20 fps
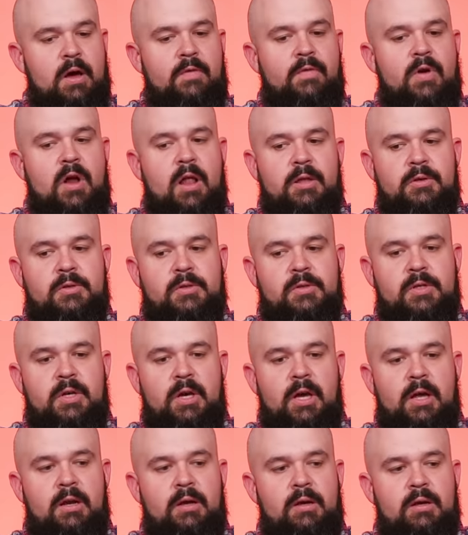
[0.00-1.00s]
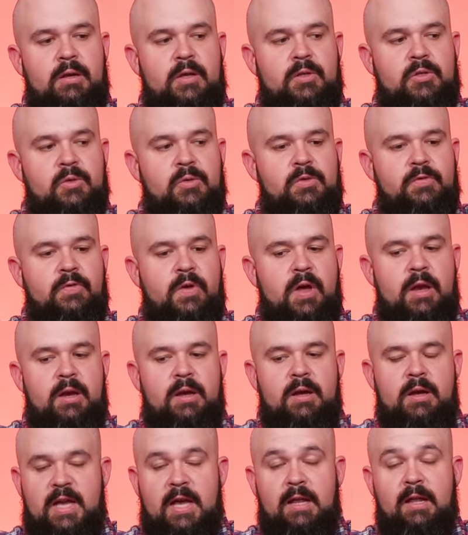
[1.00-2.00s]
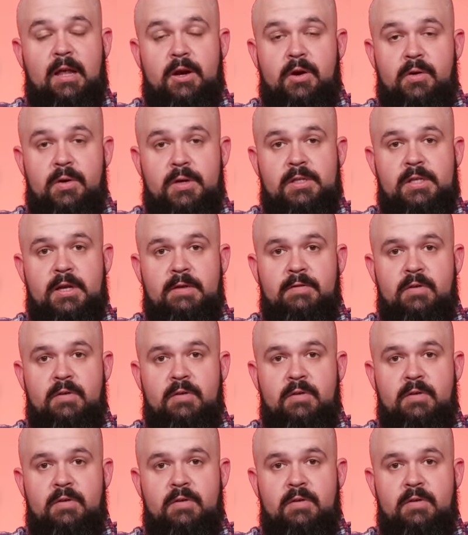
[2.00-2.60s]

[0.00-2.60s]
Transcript: Overall, this was good. This was fun. Got a lot of grease